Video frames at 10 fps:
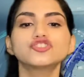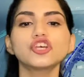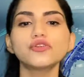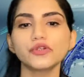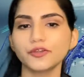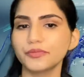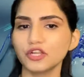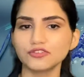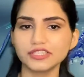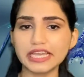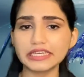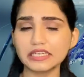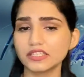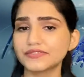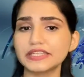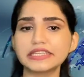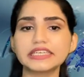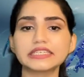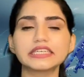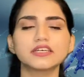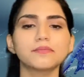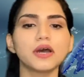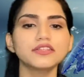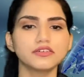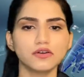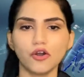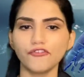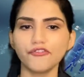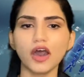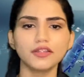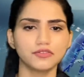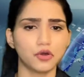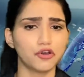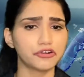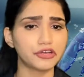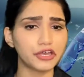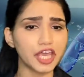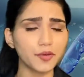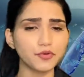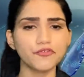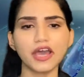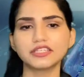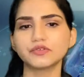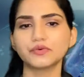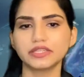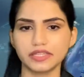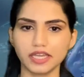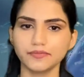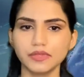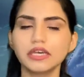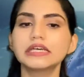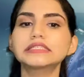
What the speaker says: Children below 10 years will need either mother or father or a care provider with them.